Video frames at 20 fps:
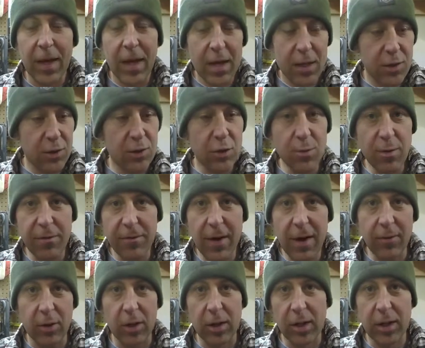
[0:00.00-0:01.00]
just do me a
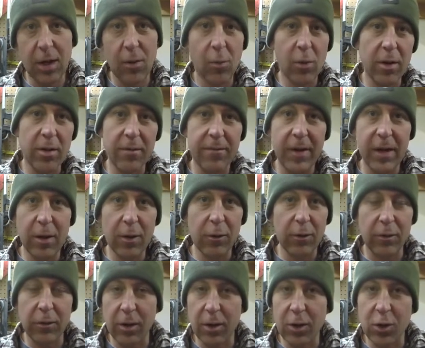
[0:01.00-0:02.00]
favor. Click on one of the videos
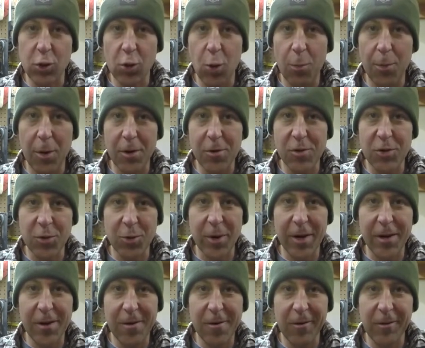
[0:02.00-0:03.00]
that's going to show up on your
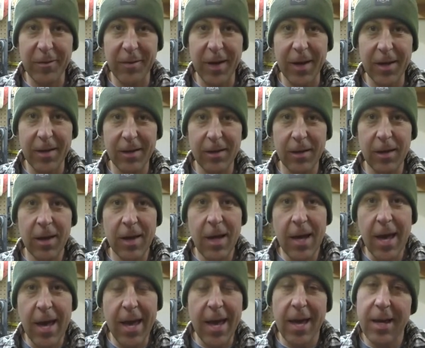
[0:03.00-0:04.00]
screen here in a second
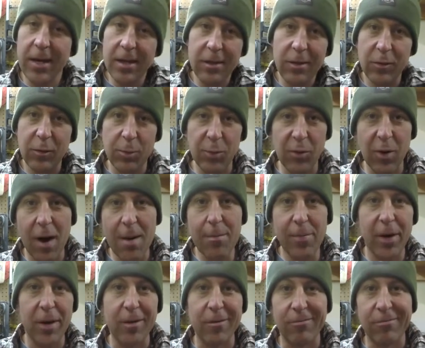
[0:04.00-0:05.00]
and hit the subscribe
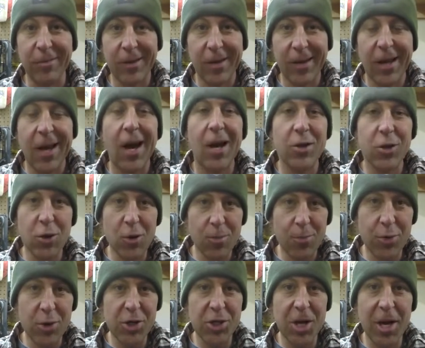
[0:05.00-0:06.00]
button. I sure
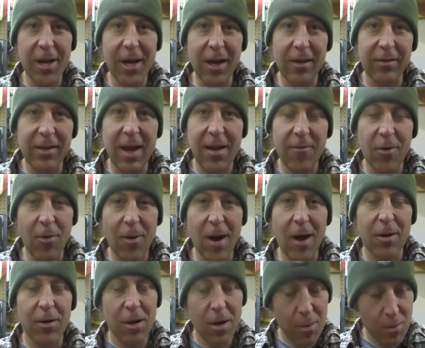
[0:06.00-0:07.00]
appreciate you guys having
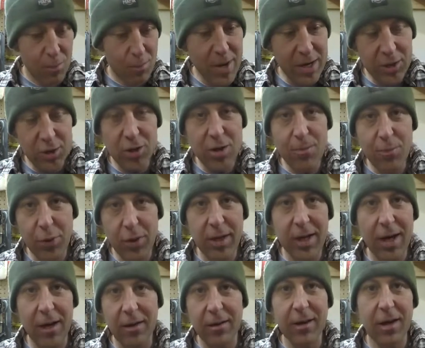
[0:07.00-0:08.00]
around. Make sure you put
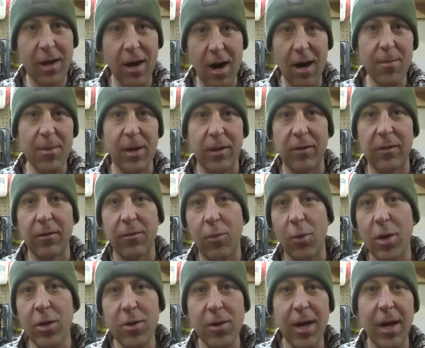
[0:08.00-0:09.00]
down in the comments of
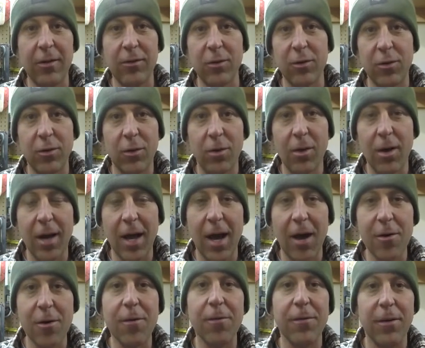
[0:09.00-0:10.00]
what you guys are doing and how
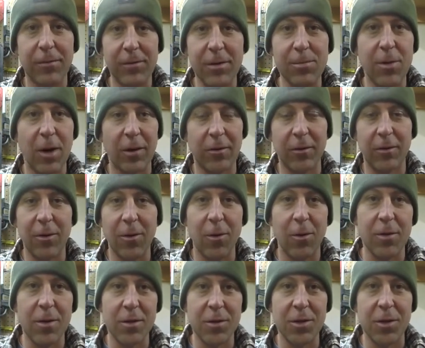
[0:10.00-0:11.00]
your 50 bucks is
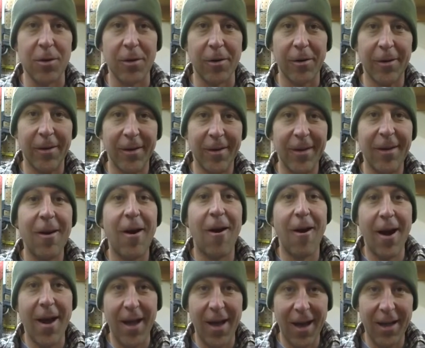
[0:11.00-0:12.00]
going this year. All
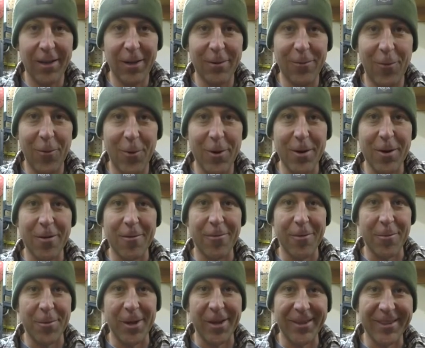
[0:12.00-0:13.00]
right, I look forward to hearing
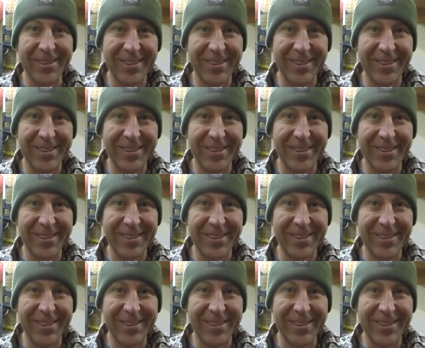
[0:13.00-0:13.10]
from you.